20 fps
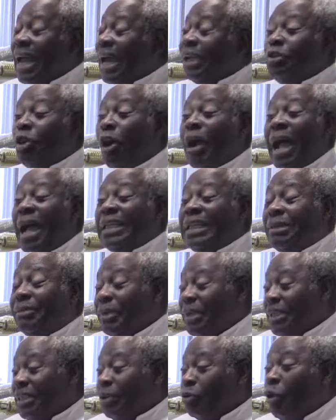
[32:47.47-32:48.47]
Than your
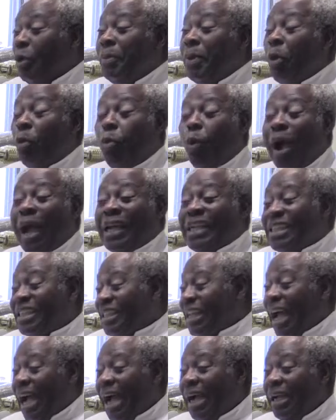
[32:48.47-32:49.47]
enemies. Will be
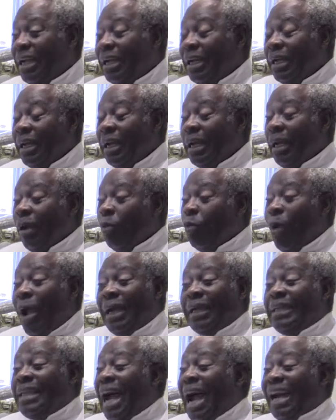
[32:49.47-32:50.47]
wiser.
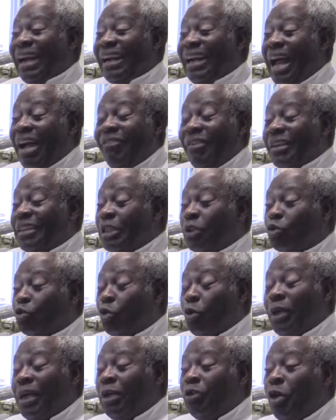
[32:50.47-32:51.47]
When they are ravaging
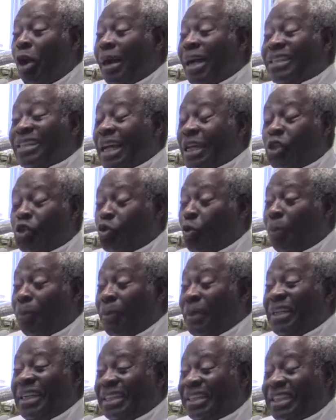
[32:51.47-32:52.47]
through ignorance and
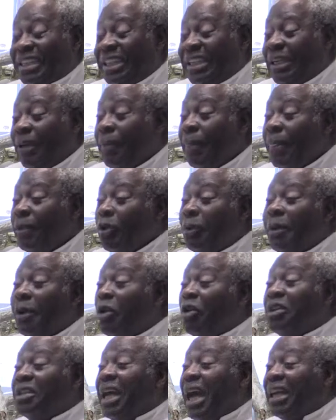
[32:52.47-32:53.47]
stupidity, you'll be
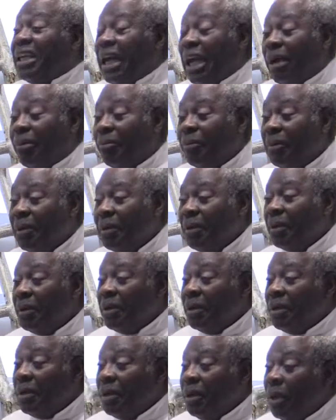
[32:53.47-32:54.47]
looking at them.
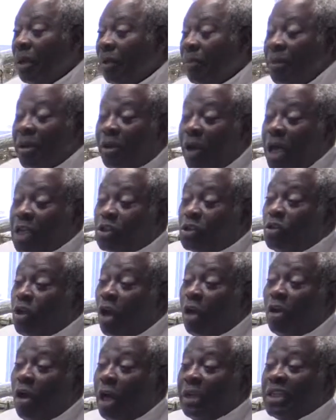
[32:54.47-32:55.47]
Because you
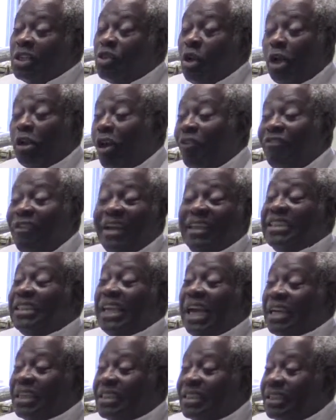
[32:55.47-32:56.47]
know God is God of
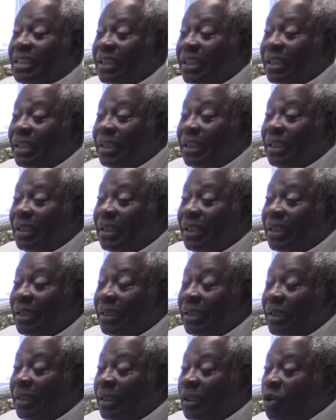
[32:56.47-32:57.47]
vengeance.
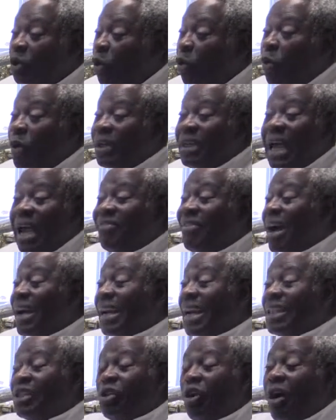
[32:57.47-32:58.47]
You will
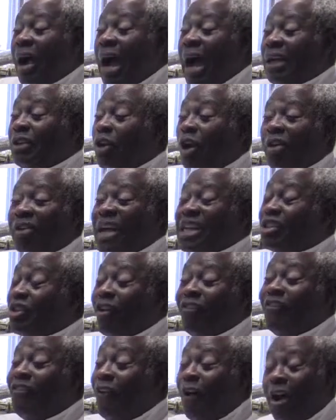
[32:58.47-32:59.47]
never raise your hand or raise
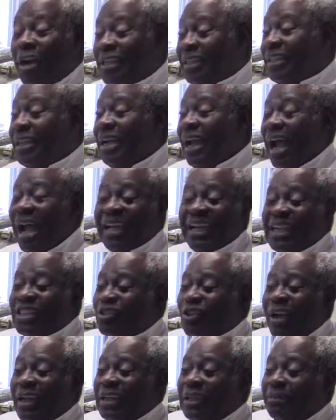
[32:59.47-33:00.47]
your voice against
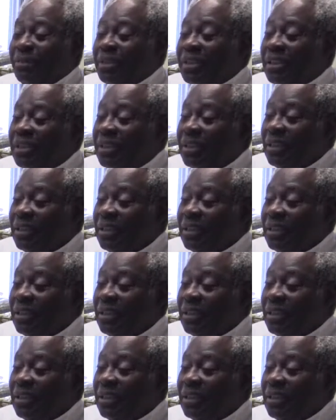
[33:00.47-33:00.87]
your enemy.